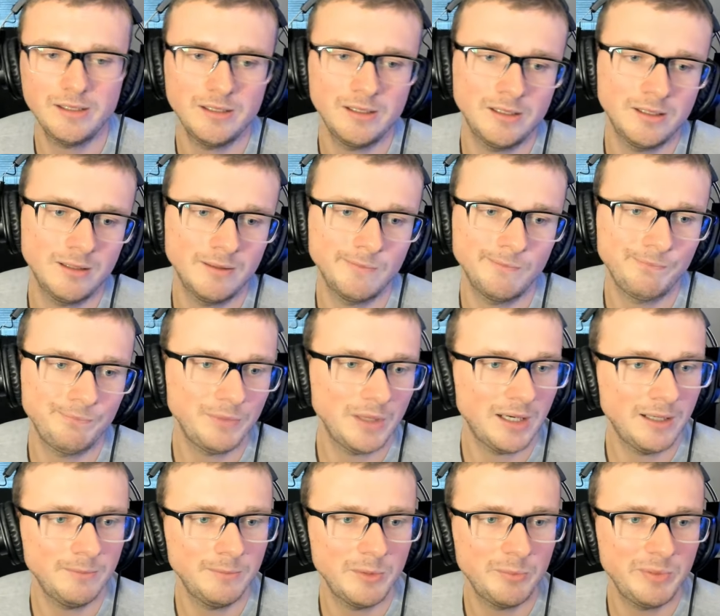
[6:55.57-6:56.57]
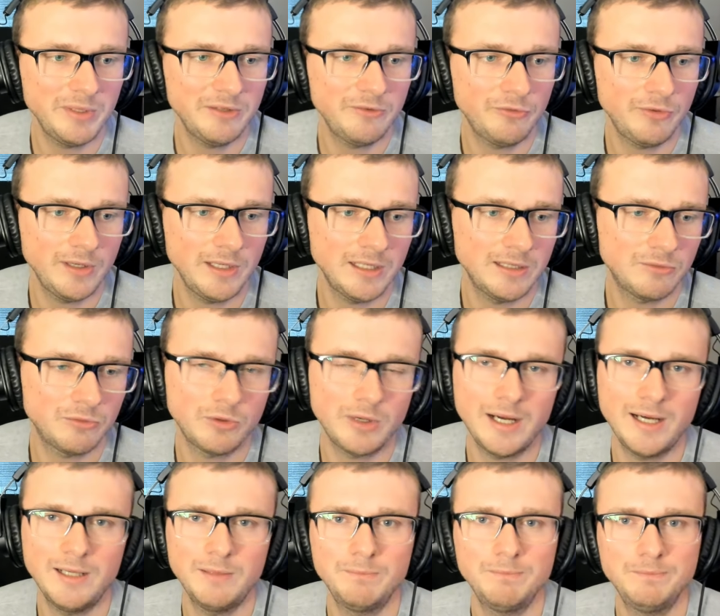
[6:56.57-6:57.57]
I'm a big fan of
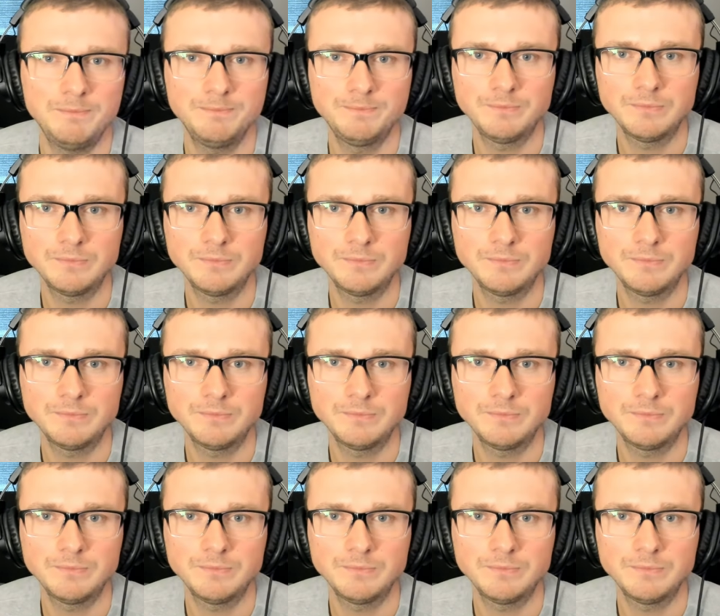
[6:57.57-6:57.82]
rap.